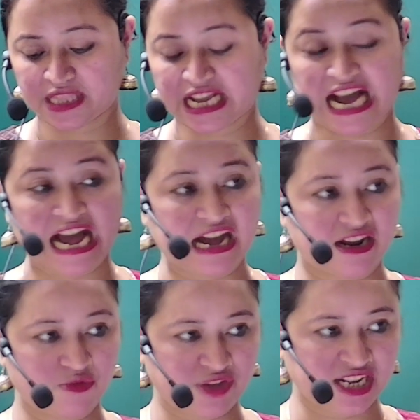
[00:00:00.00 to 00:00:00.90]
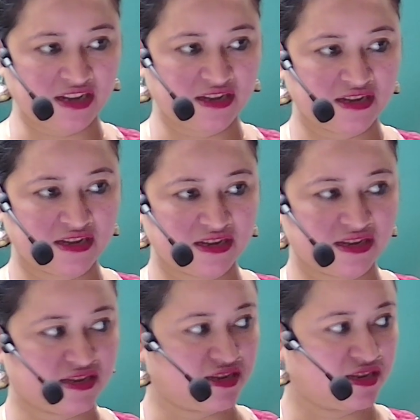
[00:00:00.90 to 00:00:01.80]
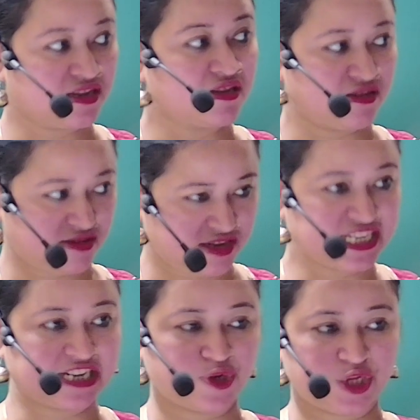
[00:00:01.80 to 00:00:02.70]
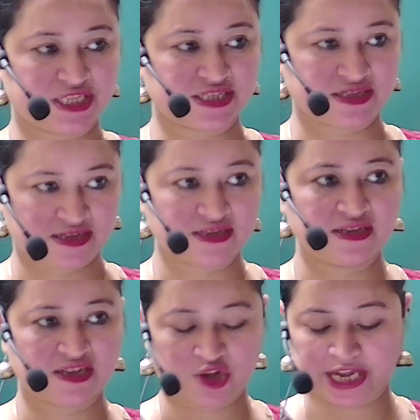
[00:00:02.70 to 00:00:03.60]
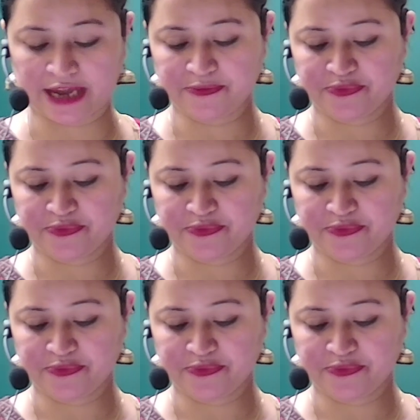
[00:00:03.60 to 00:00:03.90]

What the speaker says: car will decrease. Okay?